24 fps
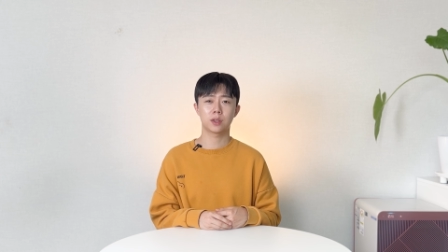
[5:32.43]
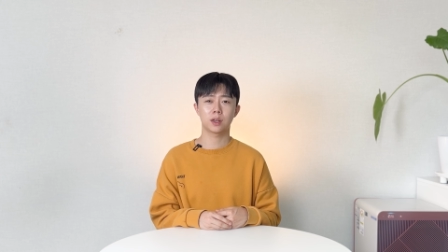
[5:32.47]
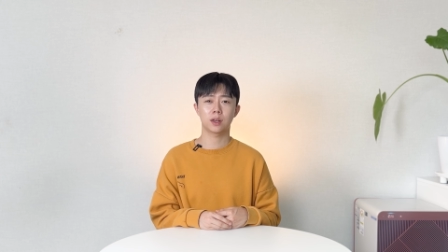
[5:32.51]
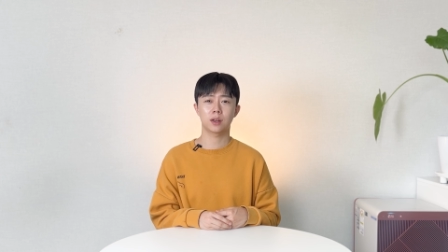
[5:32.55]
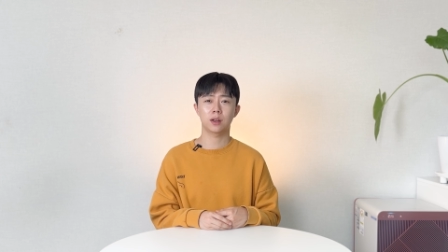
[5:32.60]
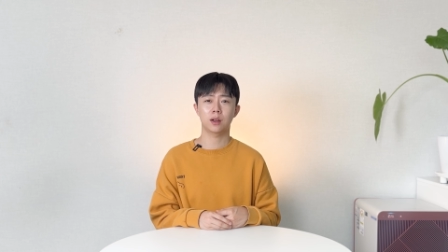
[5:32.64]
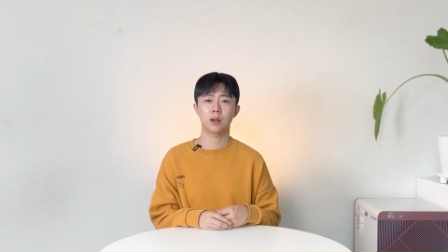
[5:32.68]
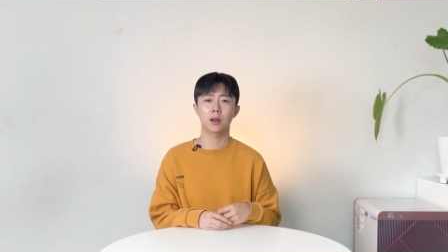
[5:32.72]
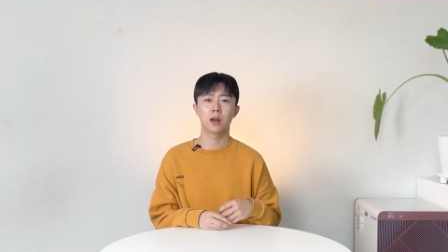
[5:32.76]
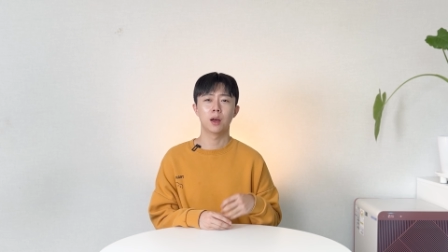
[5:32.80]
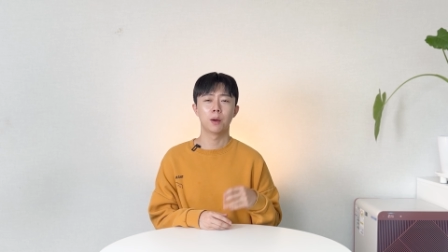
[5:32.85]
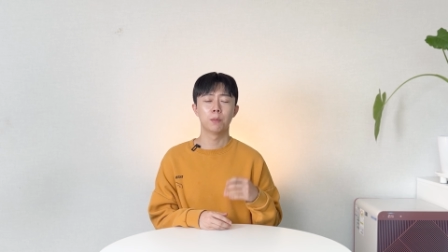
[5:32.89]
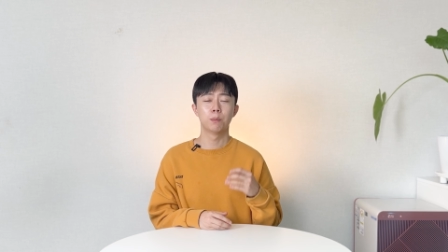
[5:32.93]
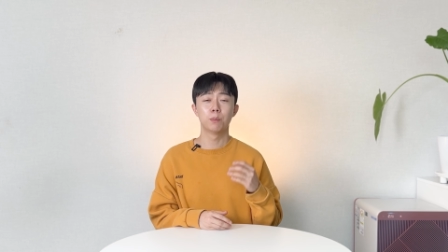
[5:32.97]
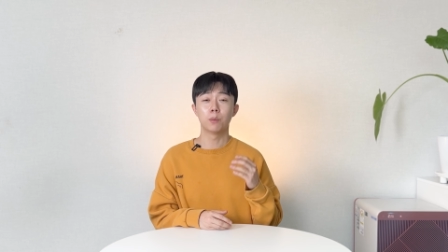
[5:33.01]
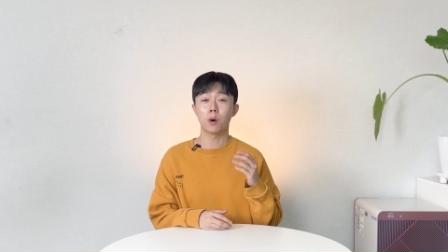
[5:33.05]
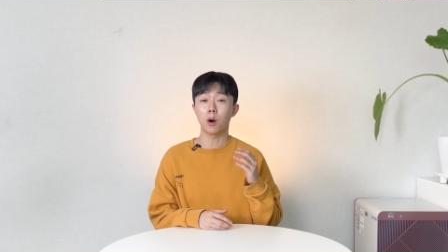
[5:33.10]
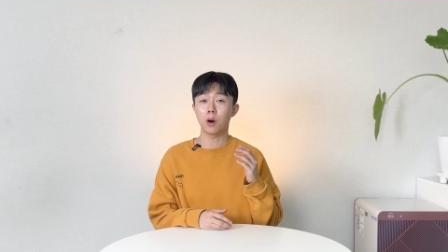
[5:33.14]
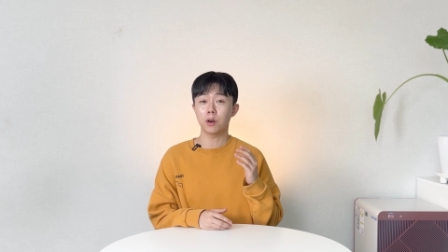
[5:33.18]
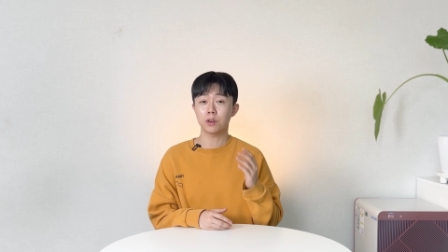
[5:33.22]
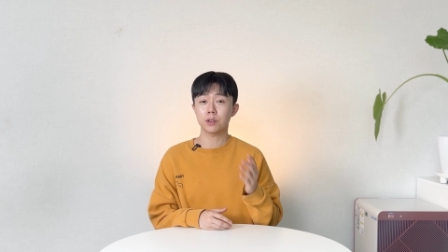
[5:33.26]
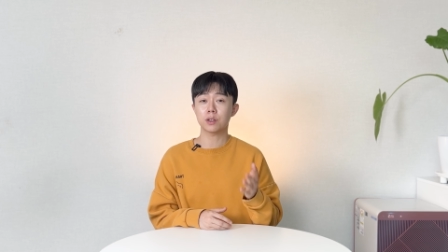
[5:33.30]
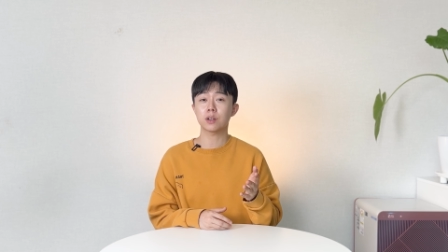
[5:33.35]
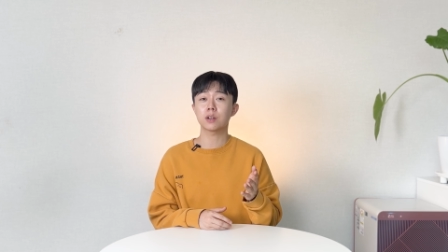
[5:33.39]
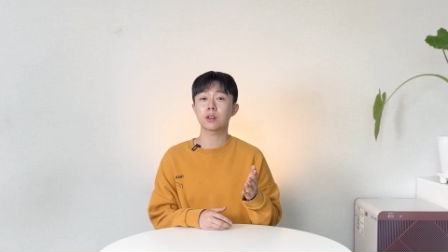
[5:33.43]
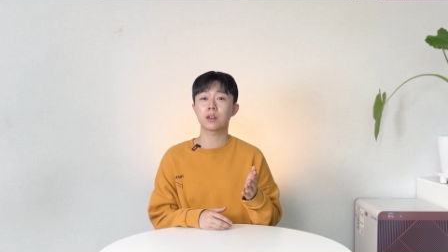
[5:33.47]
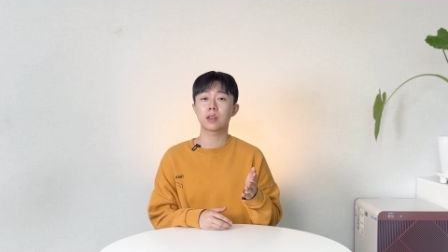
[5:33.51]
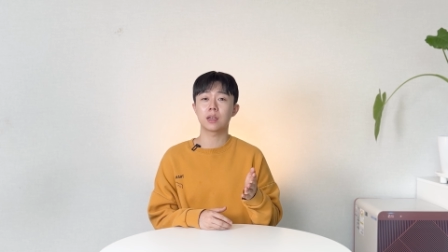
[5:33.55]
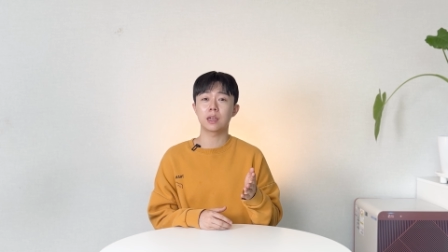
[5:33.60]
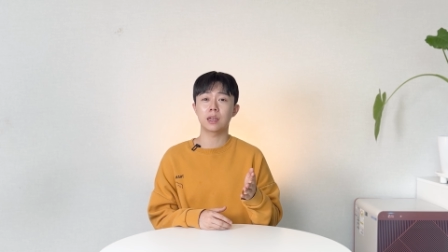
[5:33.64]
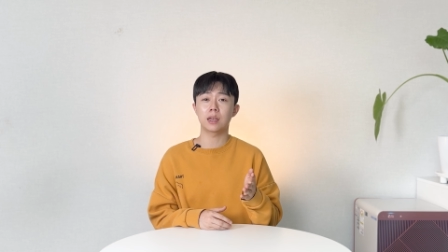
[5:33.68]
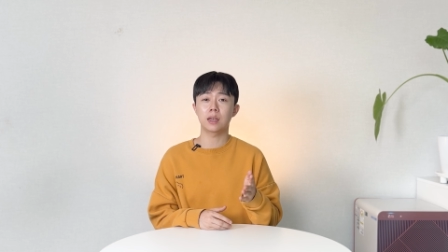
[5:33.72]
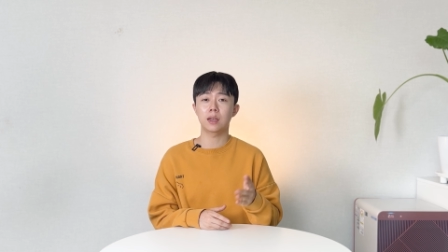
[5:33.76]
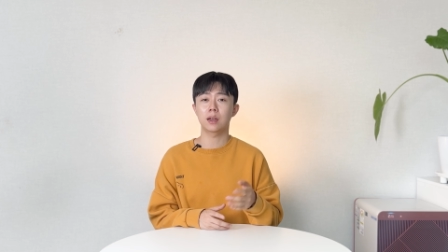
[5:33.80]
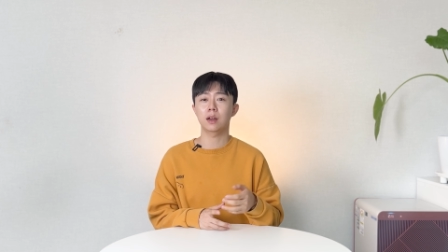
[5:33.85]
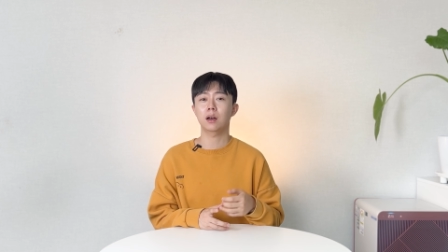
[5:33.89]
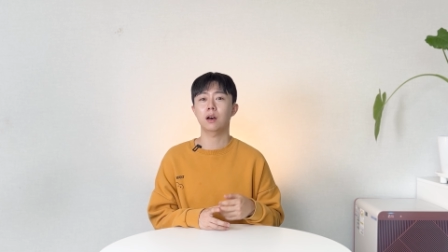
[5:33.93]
the monarchy